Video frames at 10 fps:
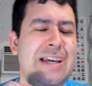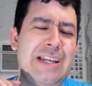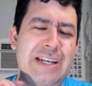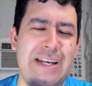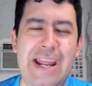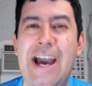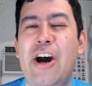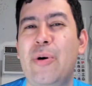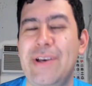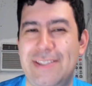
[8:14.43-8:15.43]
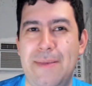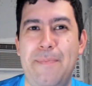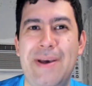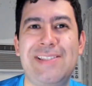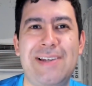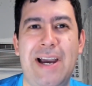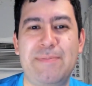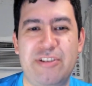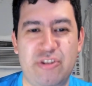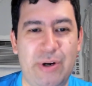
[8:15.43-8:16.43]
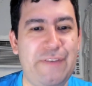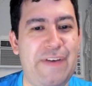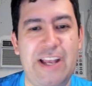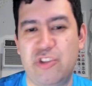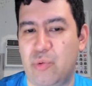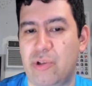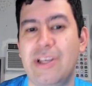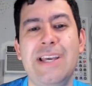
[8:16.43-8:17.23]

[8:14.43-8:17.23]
Now is the best time to join FanDuel.